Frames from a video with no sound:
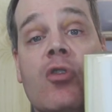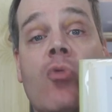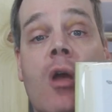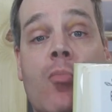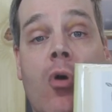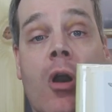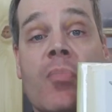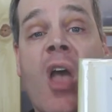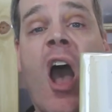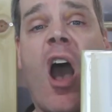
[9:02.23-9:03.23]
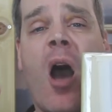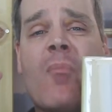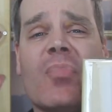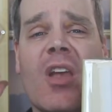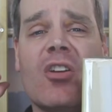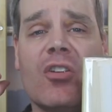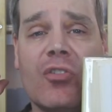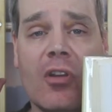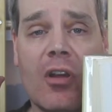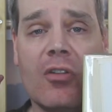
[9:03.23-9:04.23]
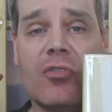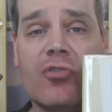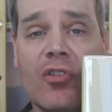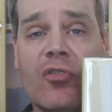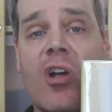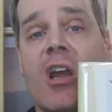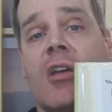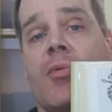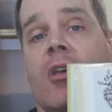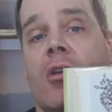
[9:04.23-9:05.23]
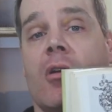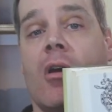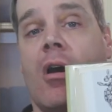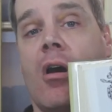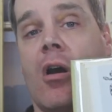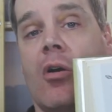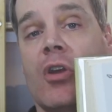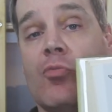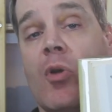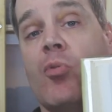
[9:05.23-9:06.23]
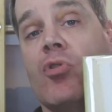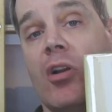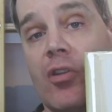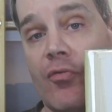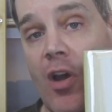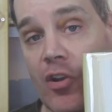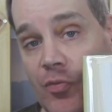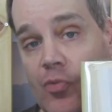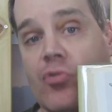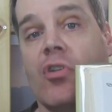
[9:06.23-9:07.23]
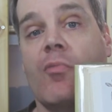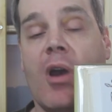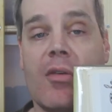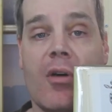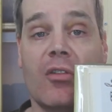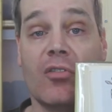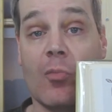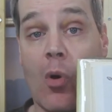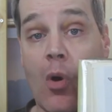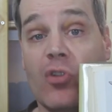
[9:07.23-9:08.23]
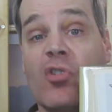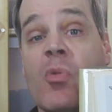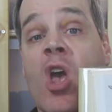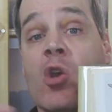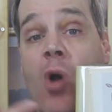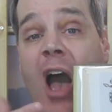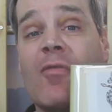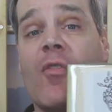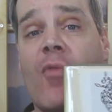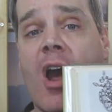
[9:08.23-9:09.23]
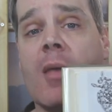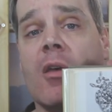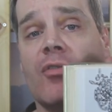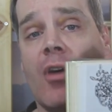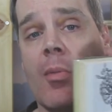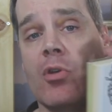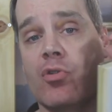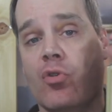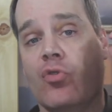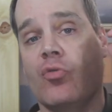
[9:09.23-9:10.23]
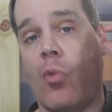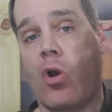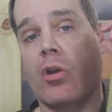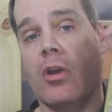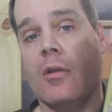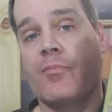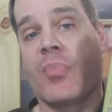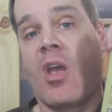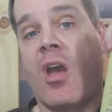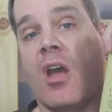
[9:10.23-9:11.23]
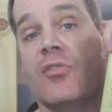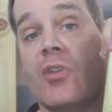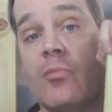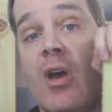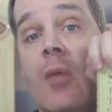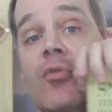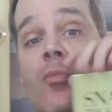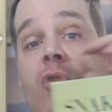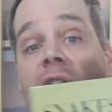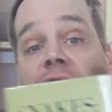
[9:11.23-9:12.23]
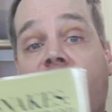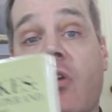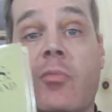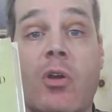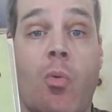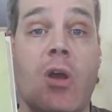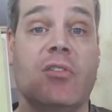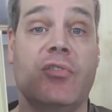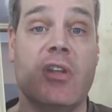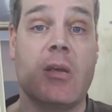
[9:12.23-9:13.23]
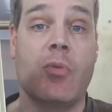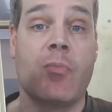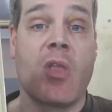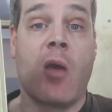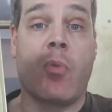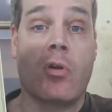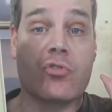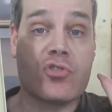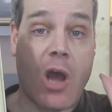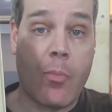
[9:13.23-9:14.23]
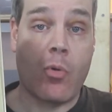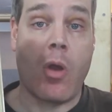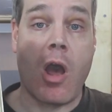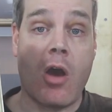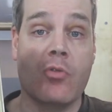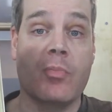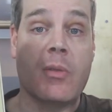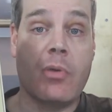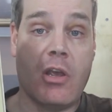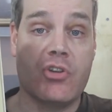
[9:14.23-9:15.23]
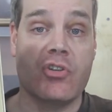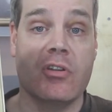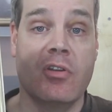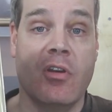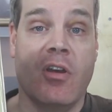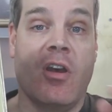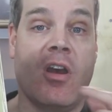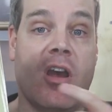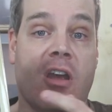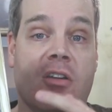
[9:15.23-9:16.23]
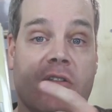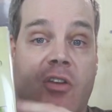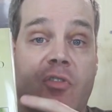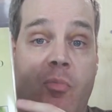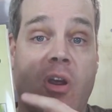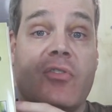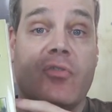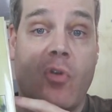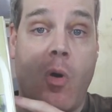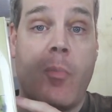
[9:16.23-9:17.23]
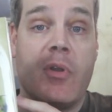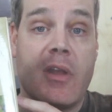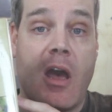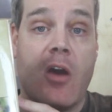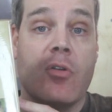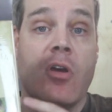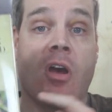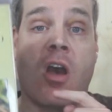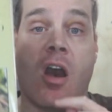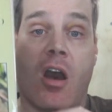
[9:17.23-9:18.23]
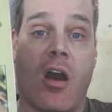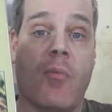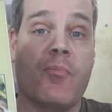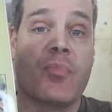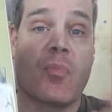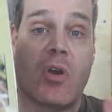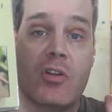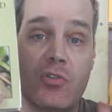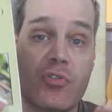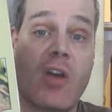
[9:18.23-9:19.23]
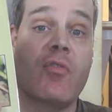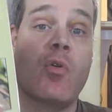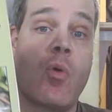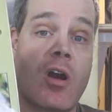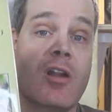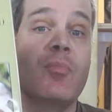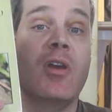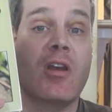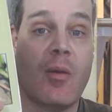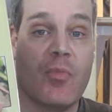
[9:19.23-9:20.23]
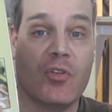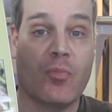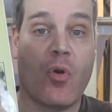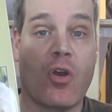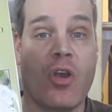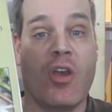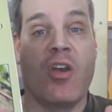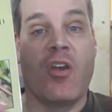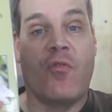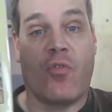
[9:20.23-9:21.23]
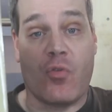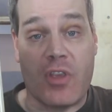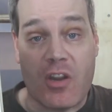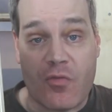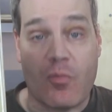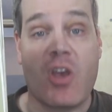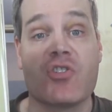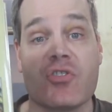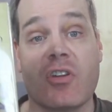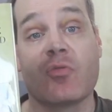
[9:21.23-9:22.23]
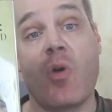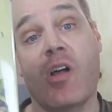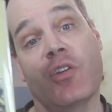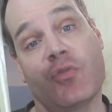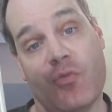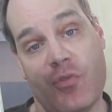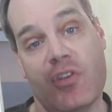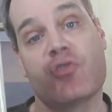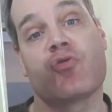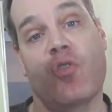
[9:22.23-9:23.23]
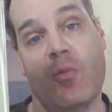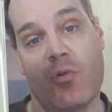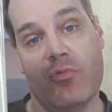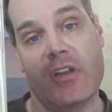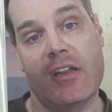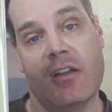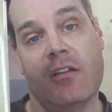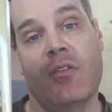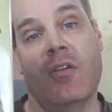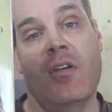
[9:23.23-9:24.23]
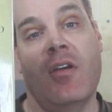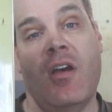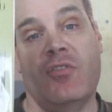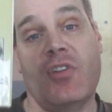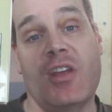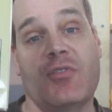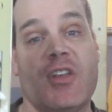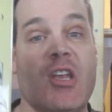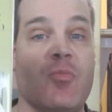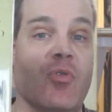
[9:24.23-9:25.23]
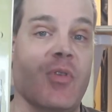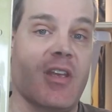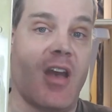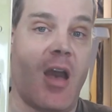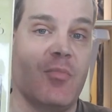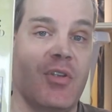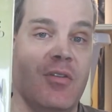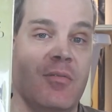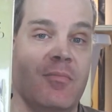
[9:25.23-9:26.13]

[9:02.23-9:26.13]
great book. Um, just like the uh, Reproductive Husbandry of Pythons and Boas, you'll have to find this on the used market, and sometimes the prices can be quite steep. But shop around, be patient, and because the prices go up and down. Um, but you definitely want to pick up this book for the information as well as for the enjoyable reading. Snakes: The Keeper and the Kept.